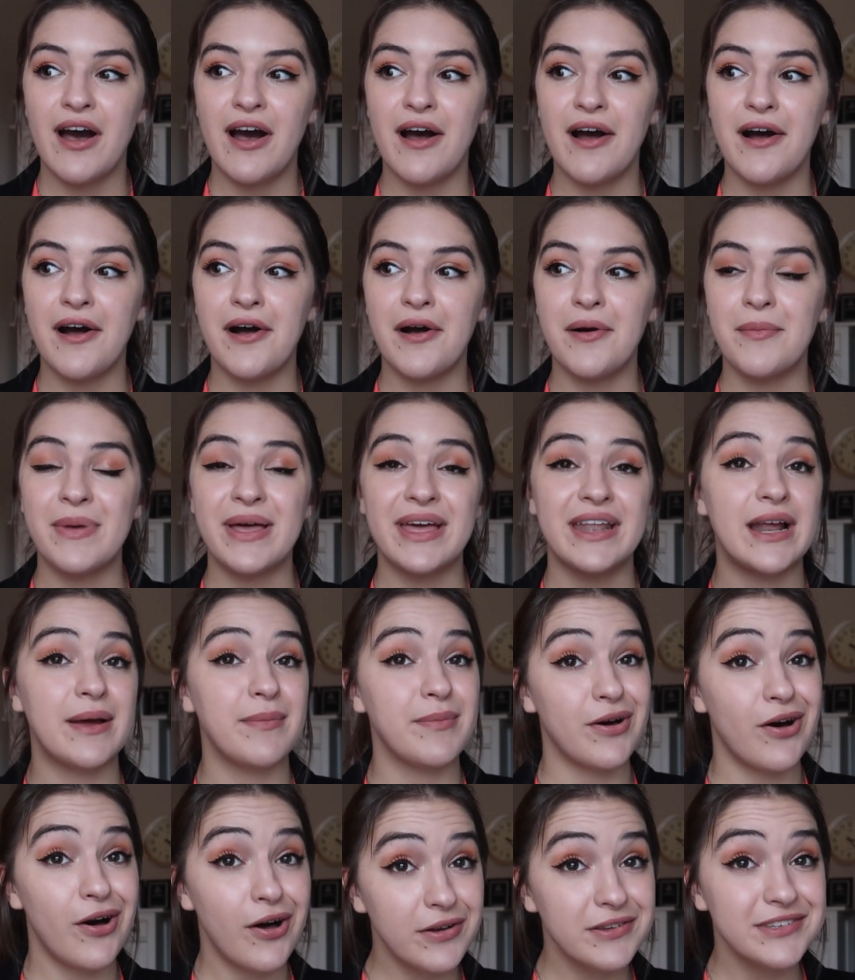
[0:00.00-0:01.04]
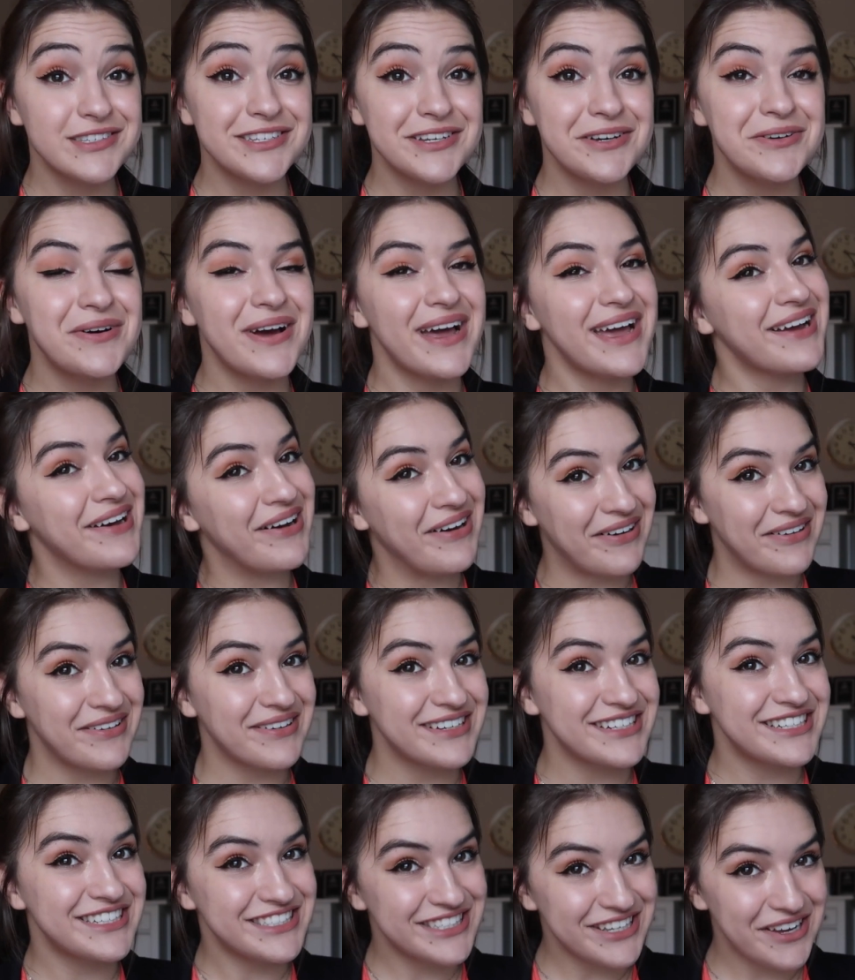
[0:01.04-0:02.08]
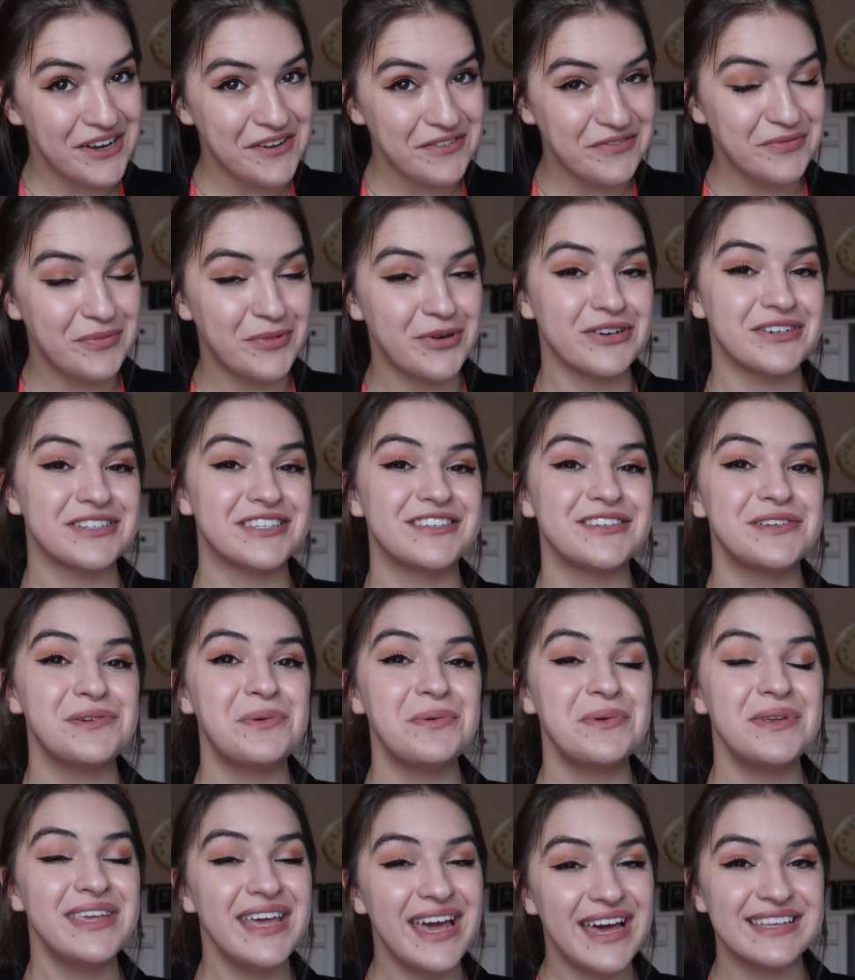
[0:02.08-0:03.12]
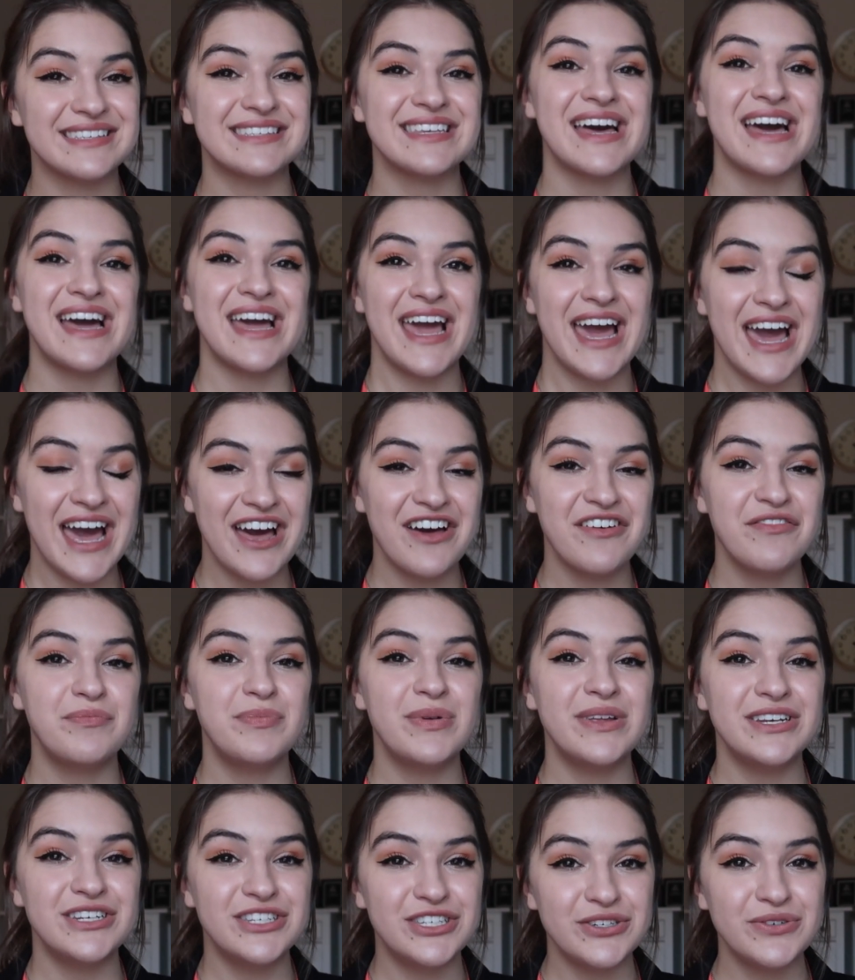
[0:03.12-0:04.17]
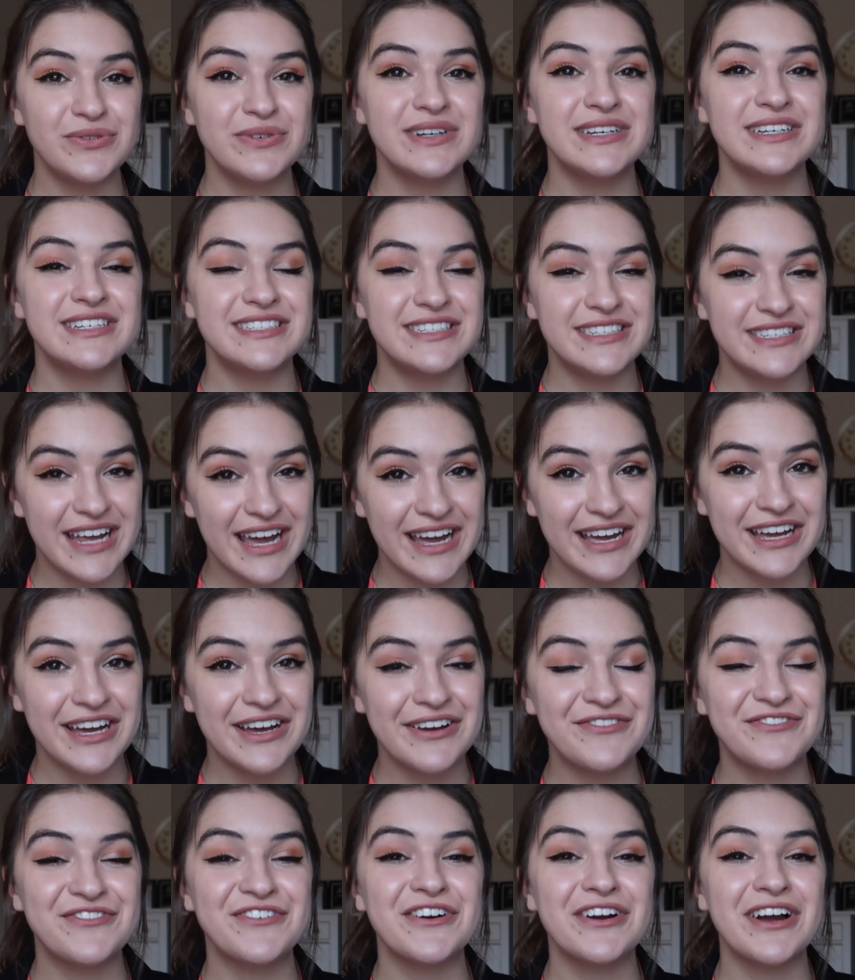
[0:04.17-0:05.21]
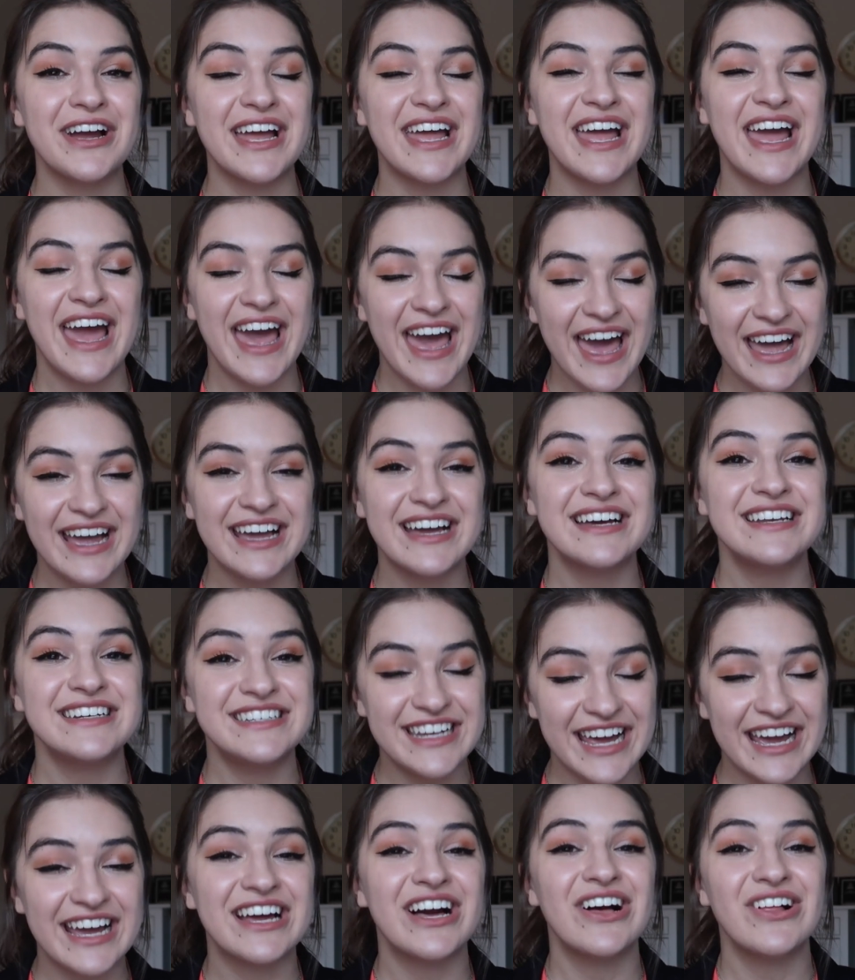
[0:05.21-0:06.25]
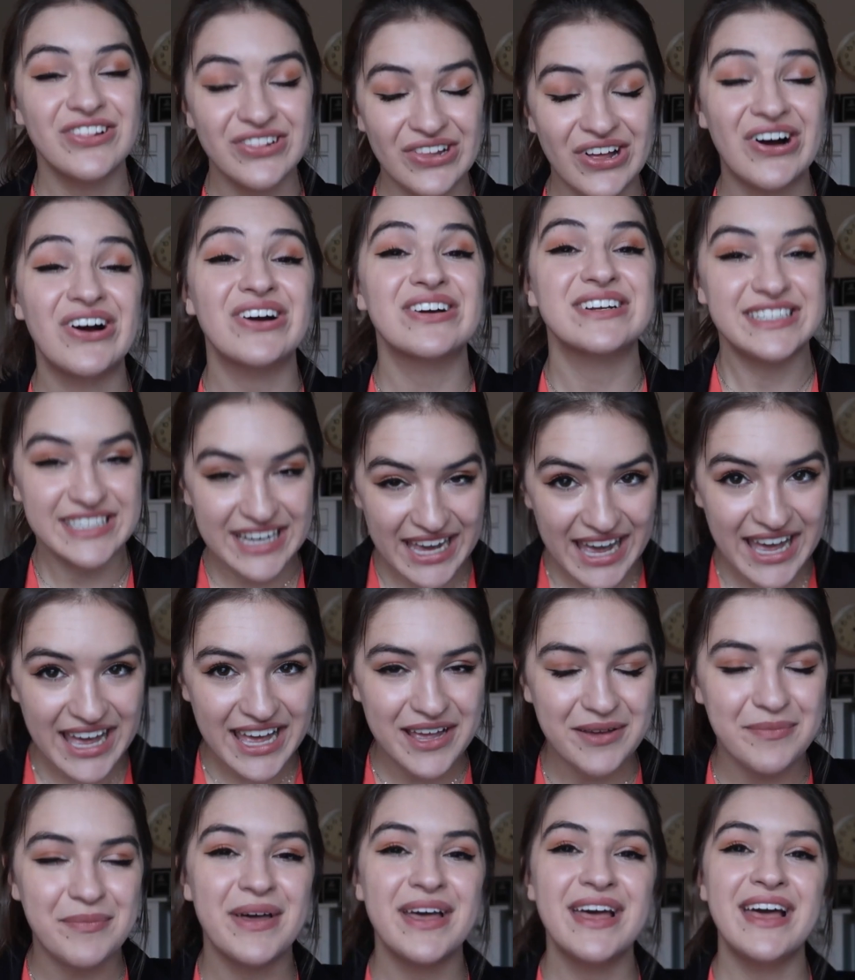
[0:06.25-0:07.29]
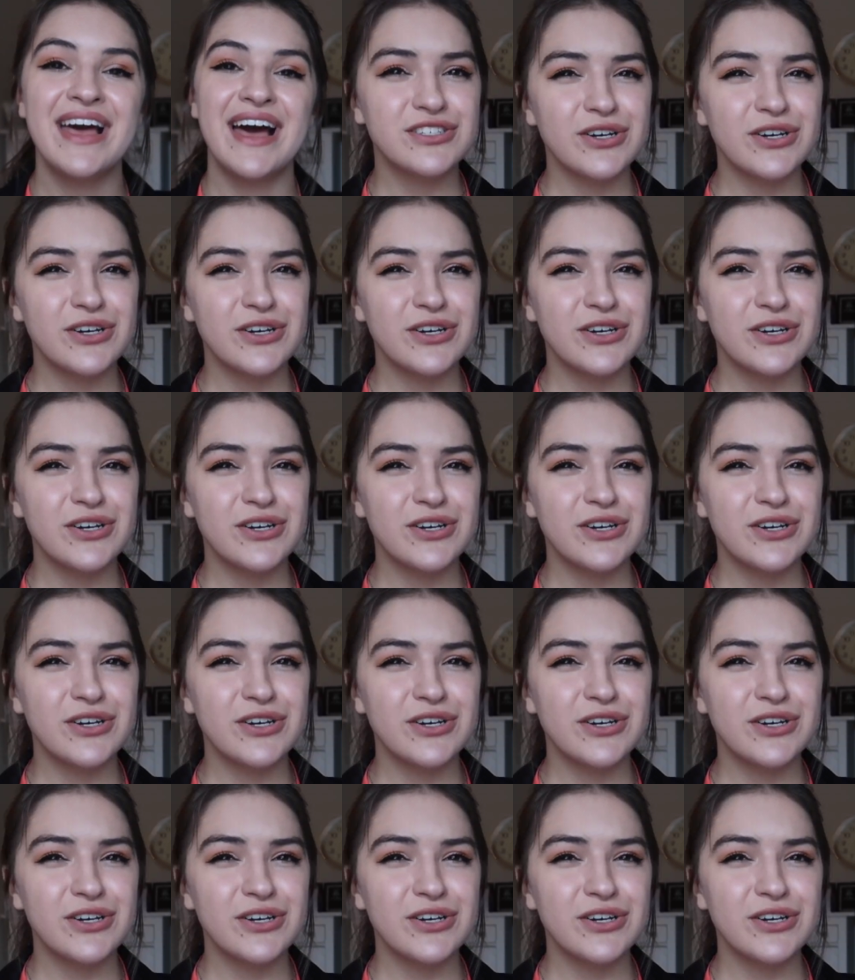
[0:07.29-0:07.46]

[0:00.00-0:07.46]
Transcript: And I'm also a college sophomore, so yes, I have been doing DECA for a hecka-deca long time.